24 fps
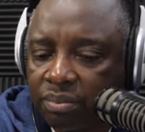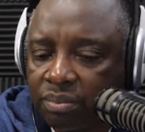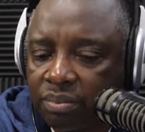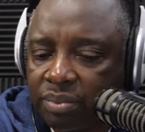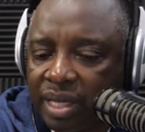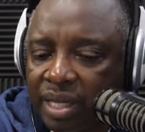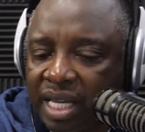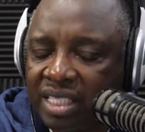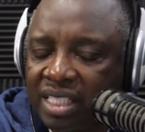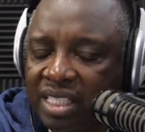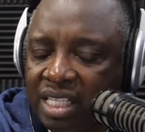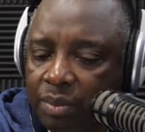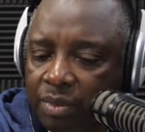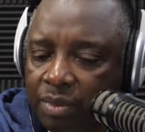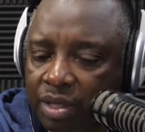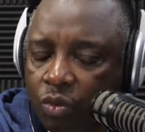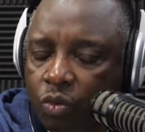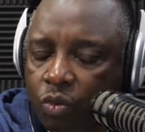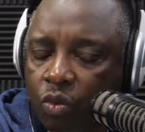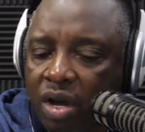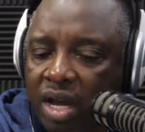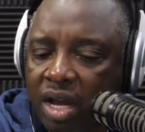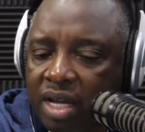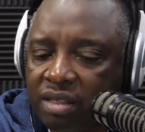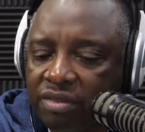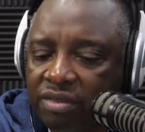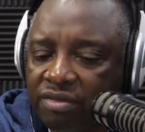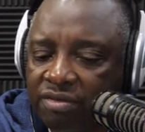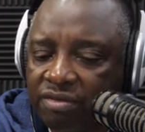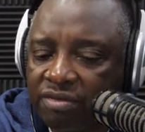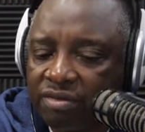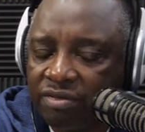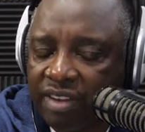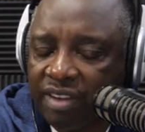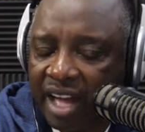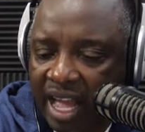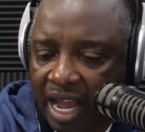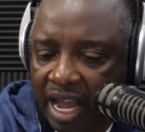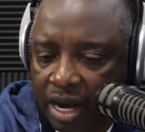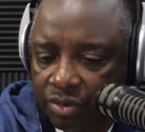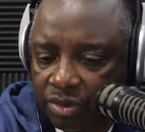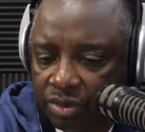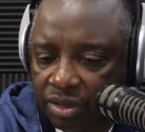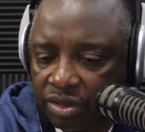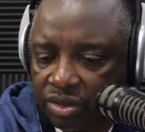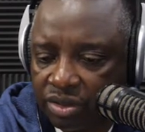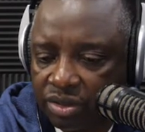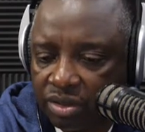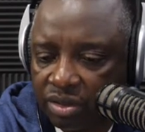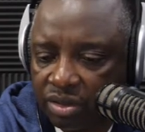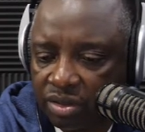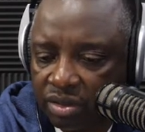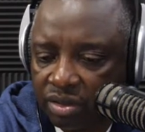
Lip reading: pandemic, one virus.